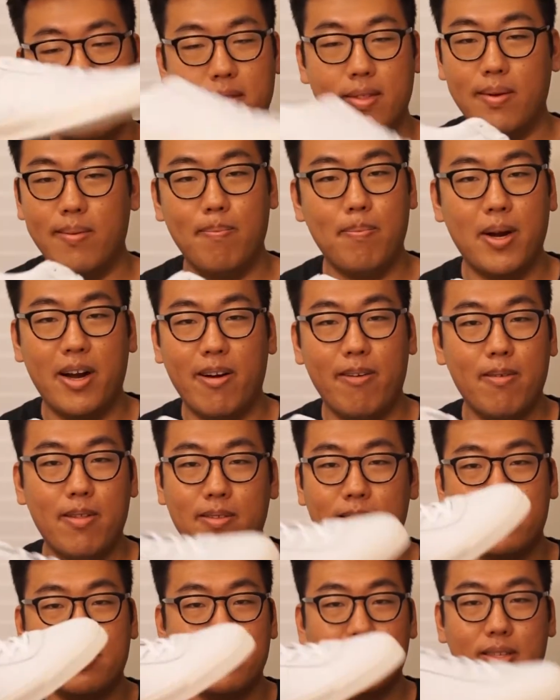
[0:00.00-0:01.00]

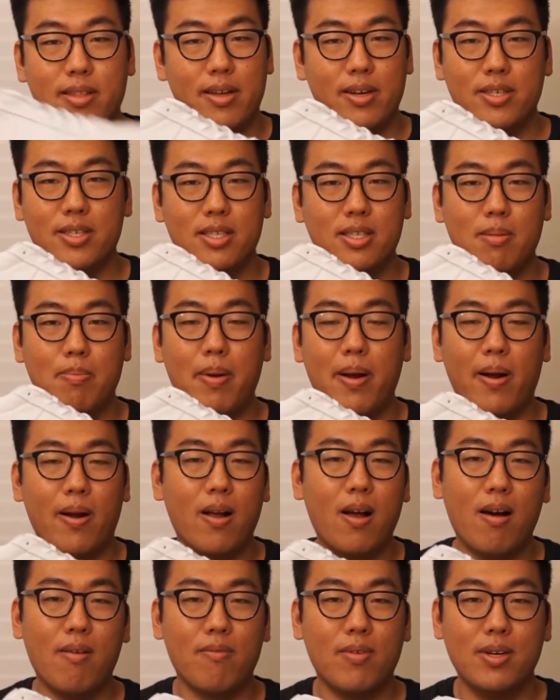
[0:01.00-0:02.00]
they're just a pair of
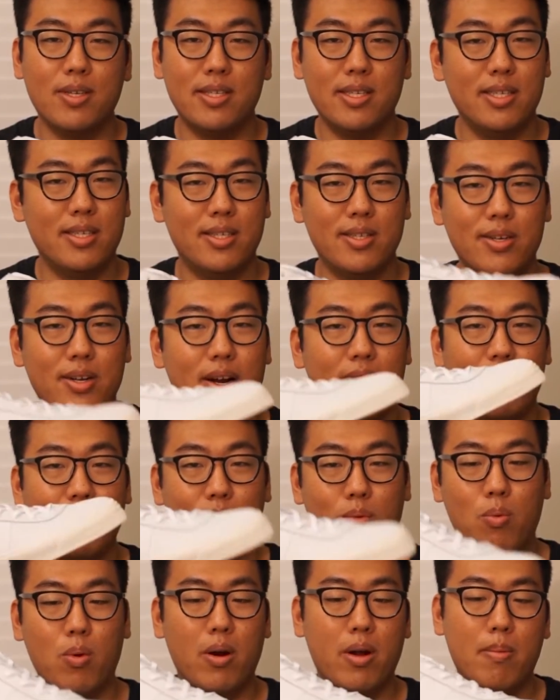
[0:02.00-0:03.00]
Converses, so you don't have
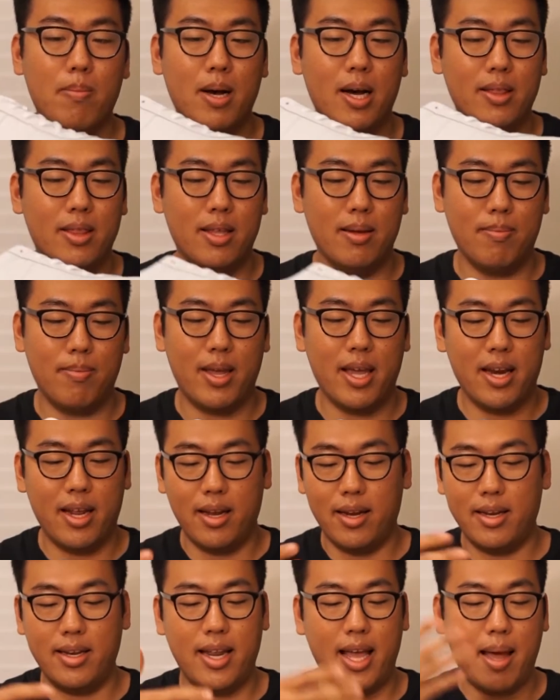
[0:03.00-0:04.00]
to worry about them
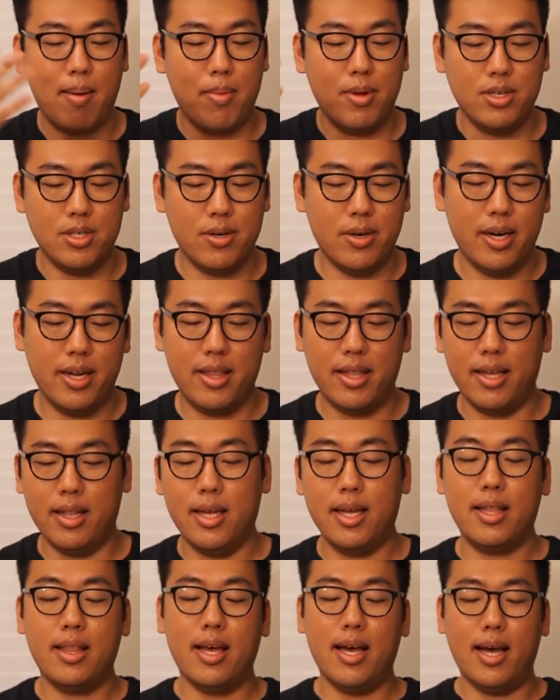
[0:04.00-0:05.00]
getting damaged or anything
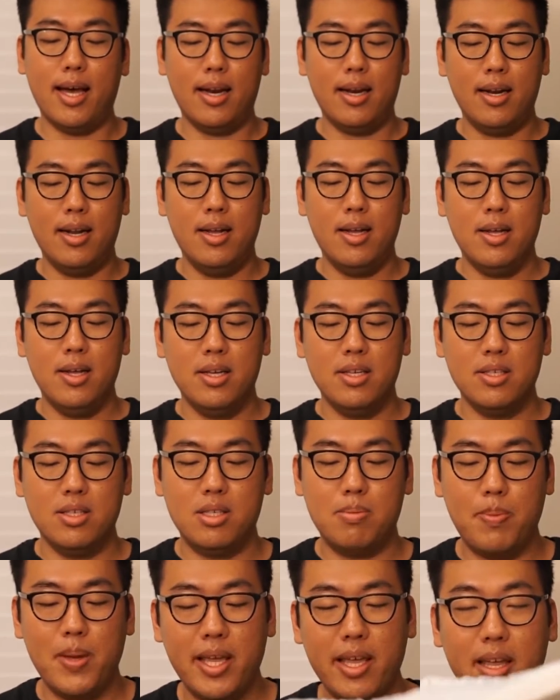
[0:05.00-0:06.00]
like that. So
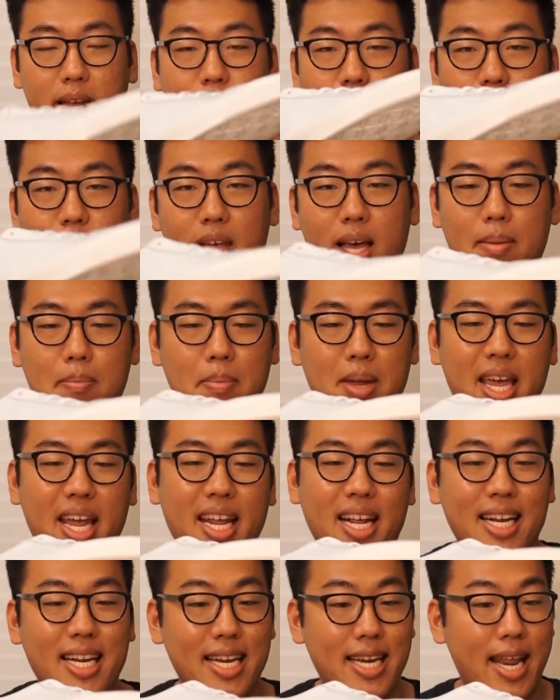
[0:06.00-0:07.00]
speaking of them
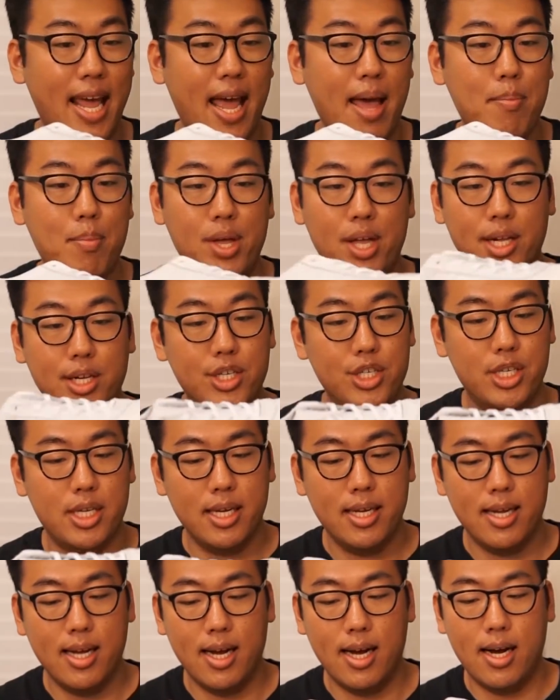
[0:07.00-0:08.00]
getting damaged,
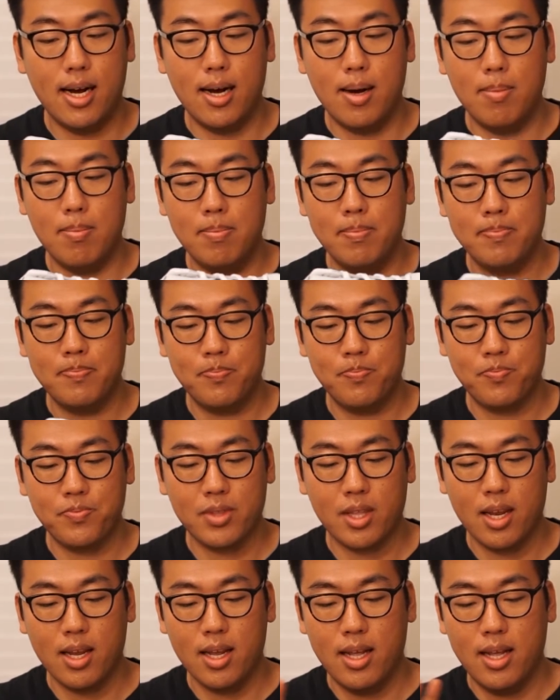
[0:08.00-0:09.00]

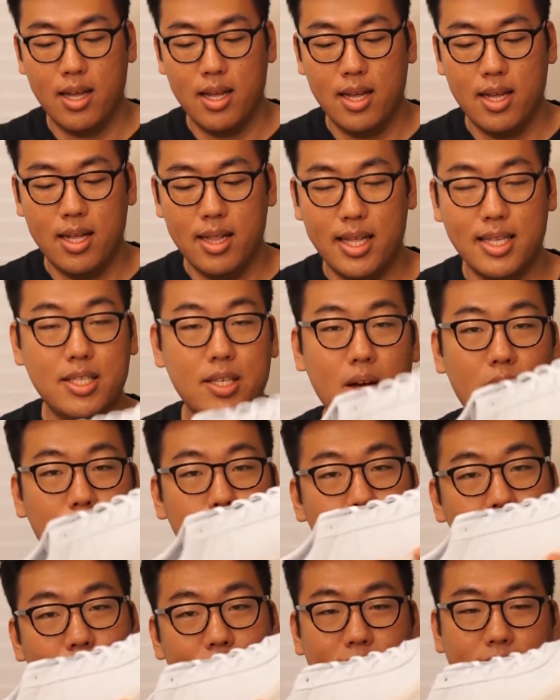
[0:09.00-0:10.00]
let's talk
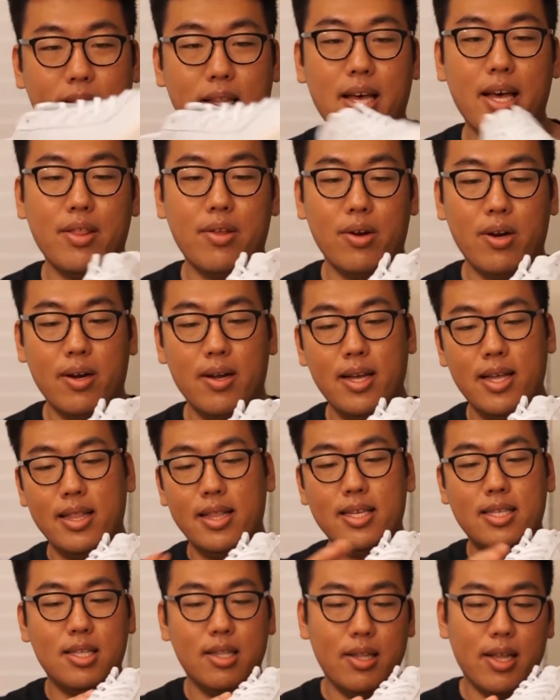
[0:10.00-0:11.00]
about this leather.
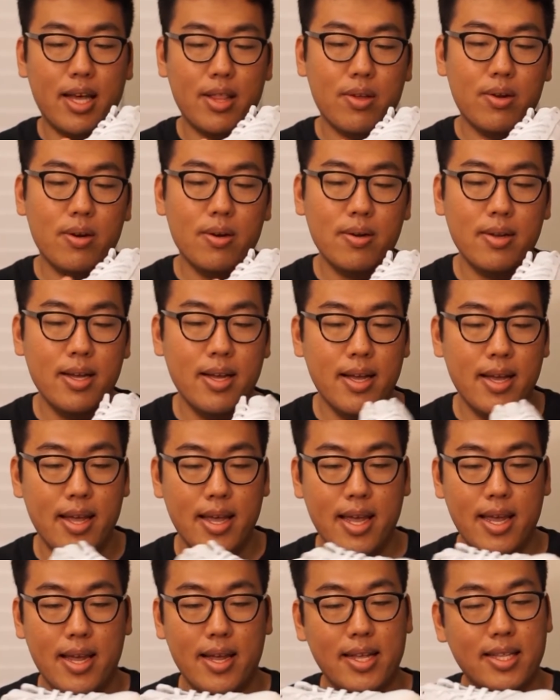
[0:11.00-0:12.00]
This leather,
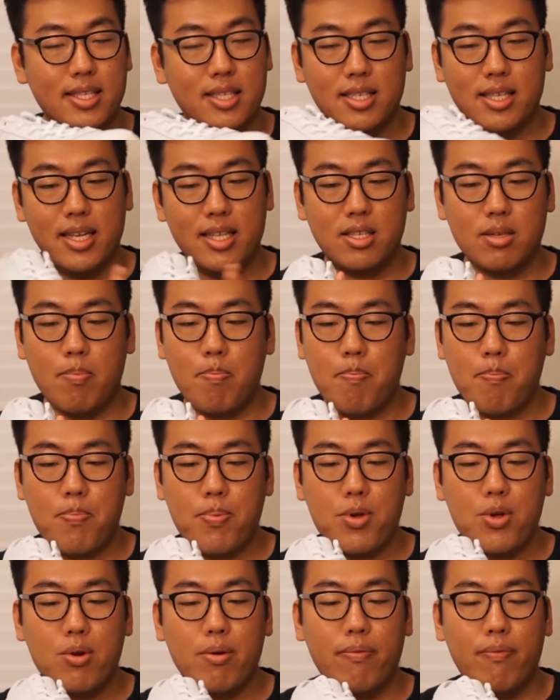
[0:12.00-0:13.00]
it's a
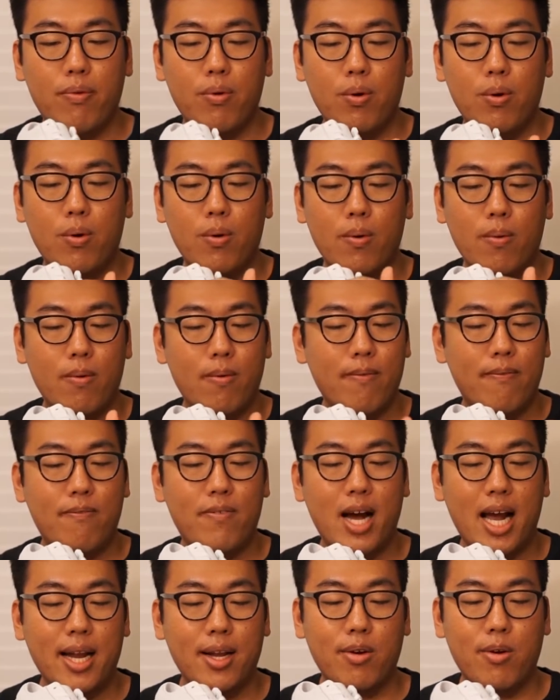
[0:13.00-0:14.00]
beautiful
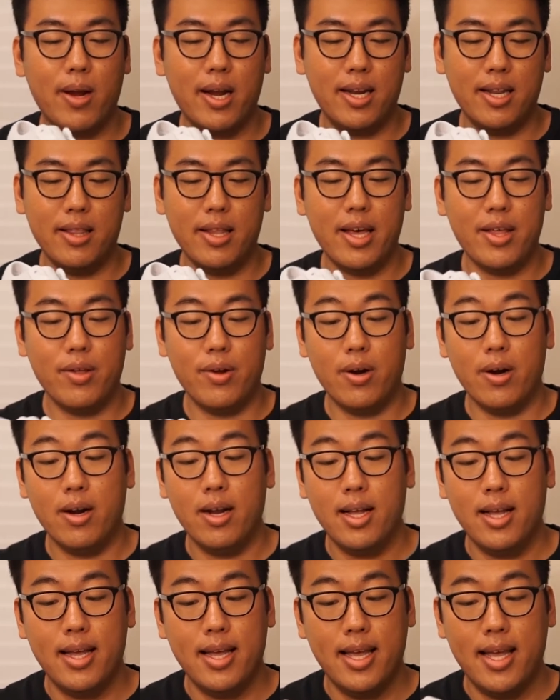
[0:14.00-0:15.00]
fine-grained leather.